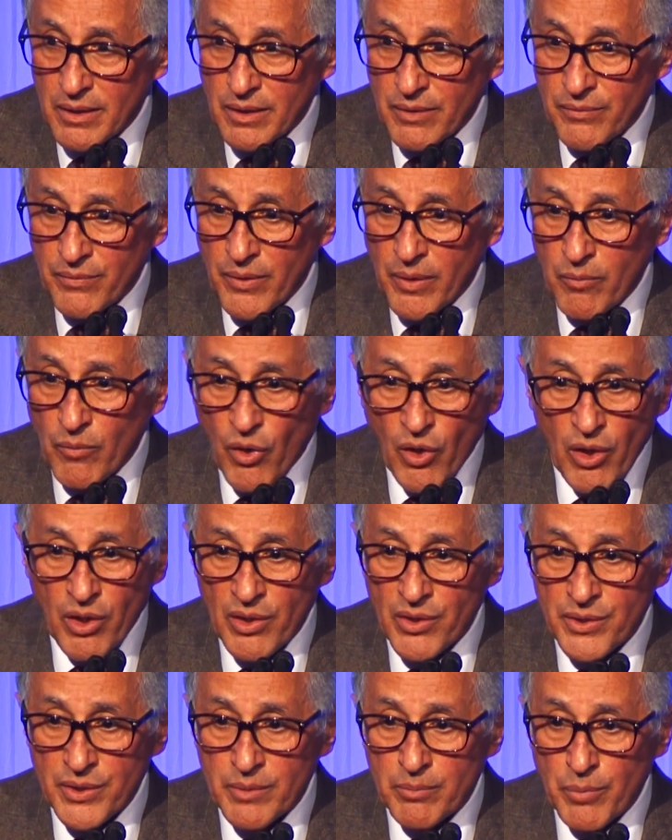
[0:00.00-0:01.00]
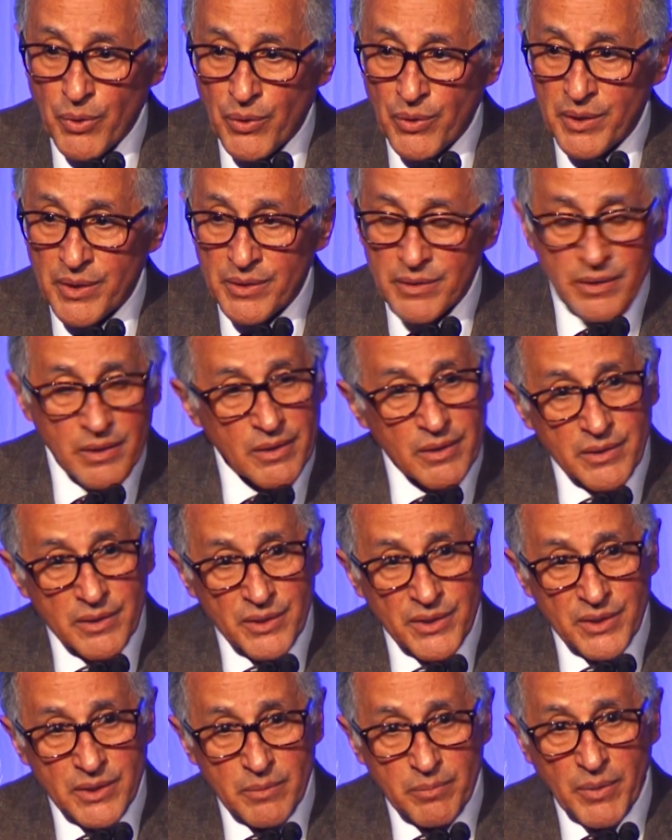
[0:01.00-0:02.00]
from all of the board and the
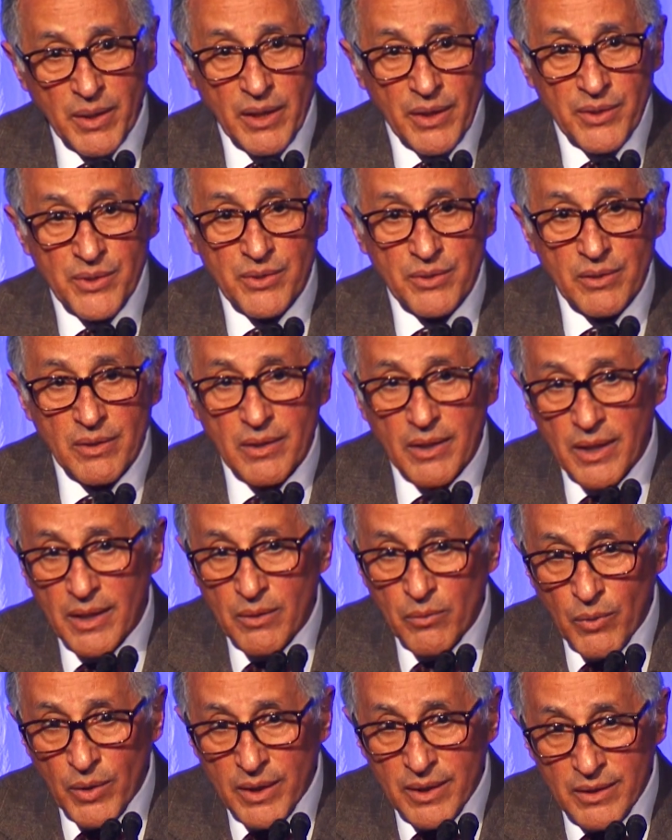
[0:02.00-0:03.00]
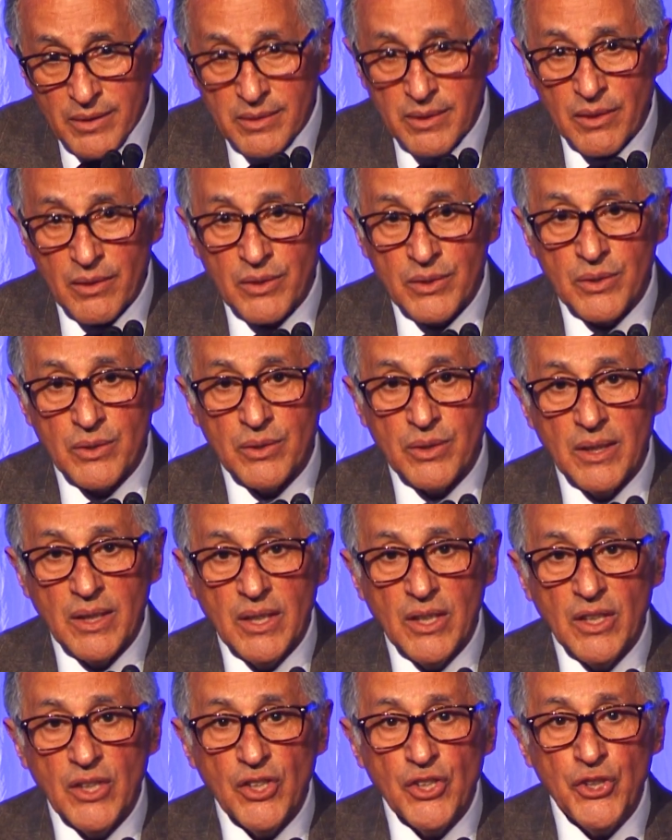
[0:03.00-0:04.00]
leadership council, I want to tell you,
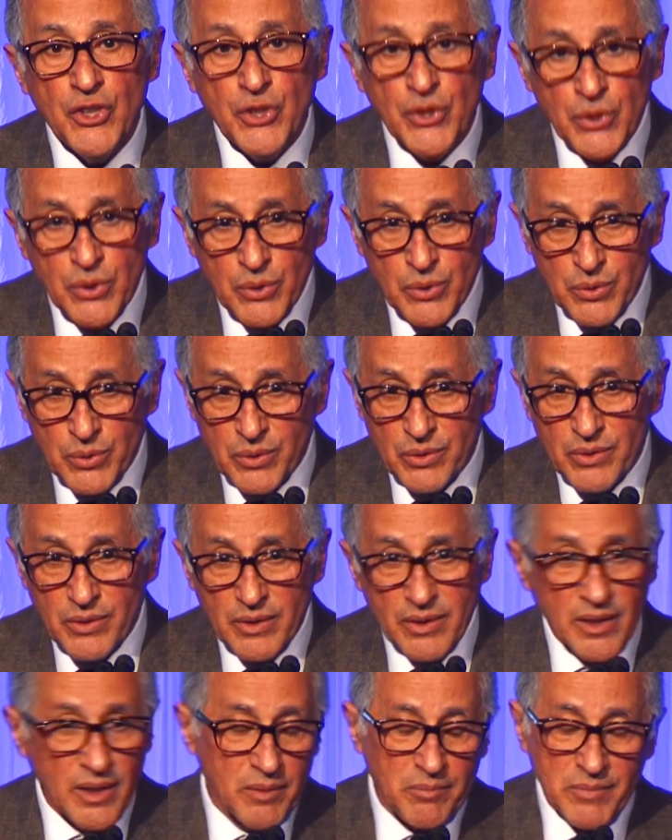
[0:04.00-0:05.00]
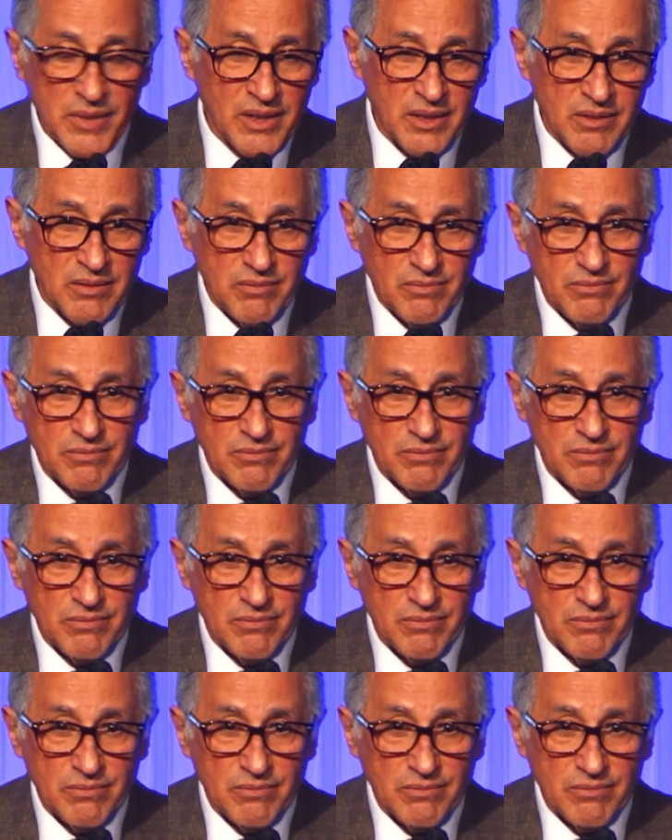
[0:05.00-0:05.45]
you, not me,